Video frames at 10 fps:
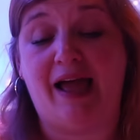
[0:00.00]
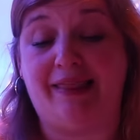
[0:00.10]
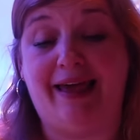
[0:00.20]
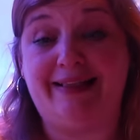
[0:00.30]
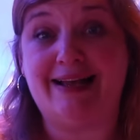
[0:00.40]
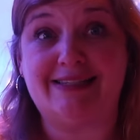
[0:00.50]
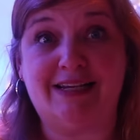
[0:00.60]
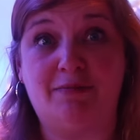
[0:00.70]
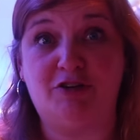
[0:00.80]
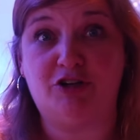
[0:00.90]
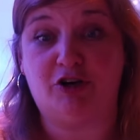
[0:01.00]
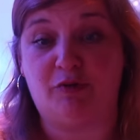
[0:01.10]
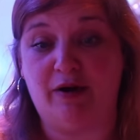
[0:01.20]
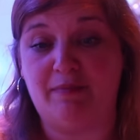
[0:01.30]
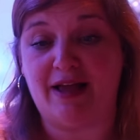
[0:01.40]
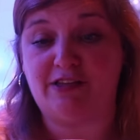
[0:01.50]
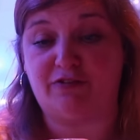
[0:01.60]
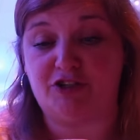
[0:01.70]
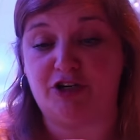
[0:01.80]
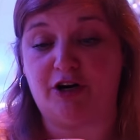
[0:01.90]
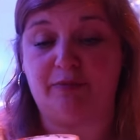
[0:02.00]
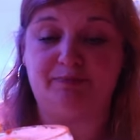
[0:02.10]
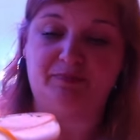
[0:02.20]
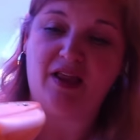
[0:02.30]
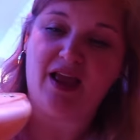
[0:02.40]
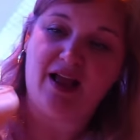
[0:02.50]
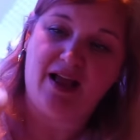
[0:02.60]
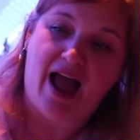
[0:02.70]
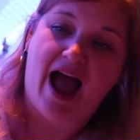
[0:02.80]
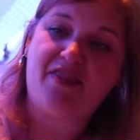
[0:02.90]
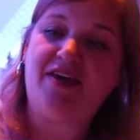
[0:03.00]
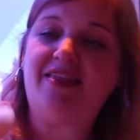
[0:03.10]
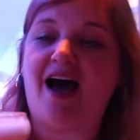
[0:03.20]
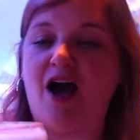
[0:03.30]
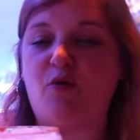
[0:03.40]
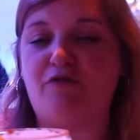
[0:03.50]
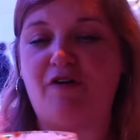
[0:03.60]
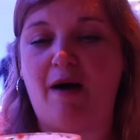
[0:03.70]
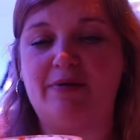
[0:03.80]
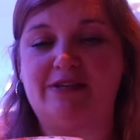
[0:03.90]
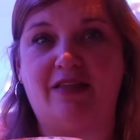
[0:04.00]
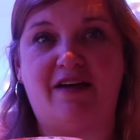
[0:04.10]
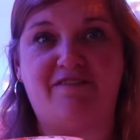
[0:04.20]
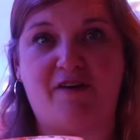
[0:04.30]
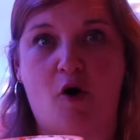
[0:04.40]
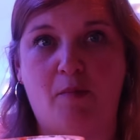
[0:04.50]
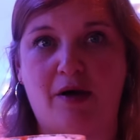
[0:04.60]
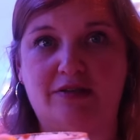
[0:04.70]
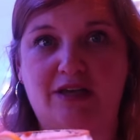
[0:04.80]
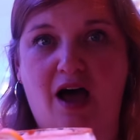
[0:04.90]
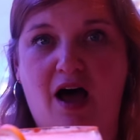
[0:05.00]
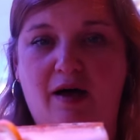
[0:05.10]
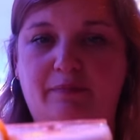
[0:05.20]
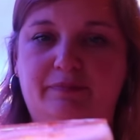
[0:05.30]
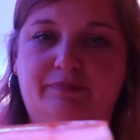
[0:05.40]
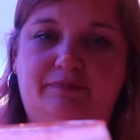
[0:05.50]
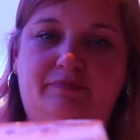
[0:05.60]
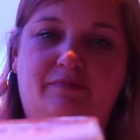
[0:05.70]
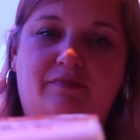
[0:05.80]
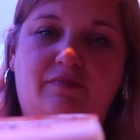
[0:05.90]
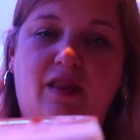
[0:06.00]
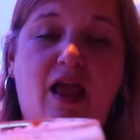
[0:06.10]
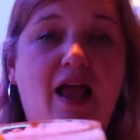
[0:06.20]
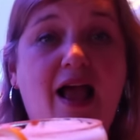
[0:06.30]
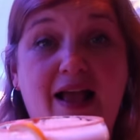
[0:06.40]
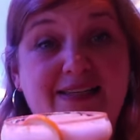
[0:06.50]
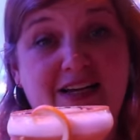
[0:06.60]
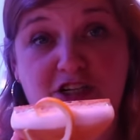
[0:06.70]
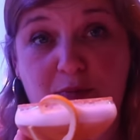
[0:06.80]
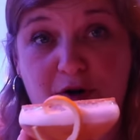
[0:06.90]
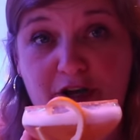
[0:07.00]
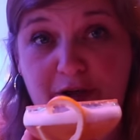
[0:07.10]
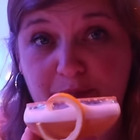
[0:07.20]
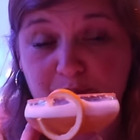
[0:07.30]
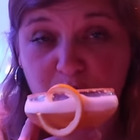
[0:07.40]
I like that Cinnamon Sugar Rim, that's for sure. I think the Aquafaba is all that foam on top. It's actually pretty good.